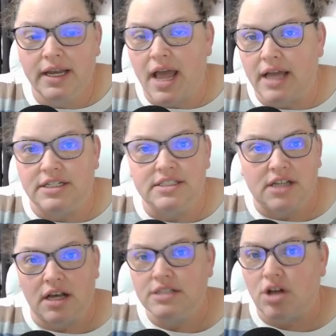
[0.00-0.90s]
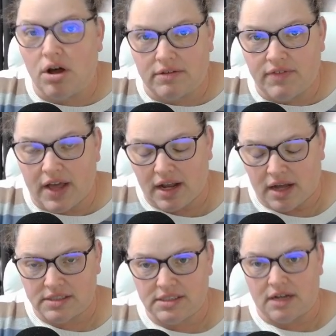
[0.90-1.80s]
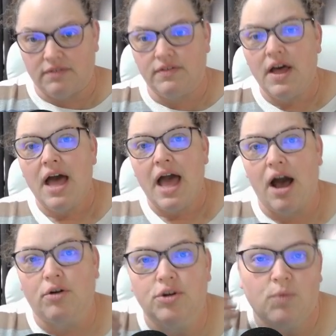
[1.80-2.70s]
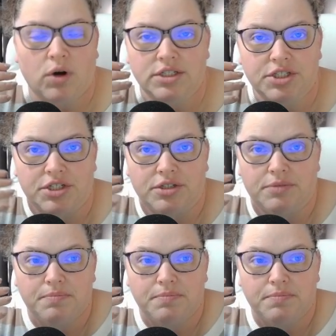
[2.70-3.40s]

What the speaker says: and discuss all of that kind of stuff, how you want to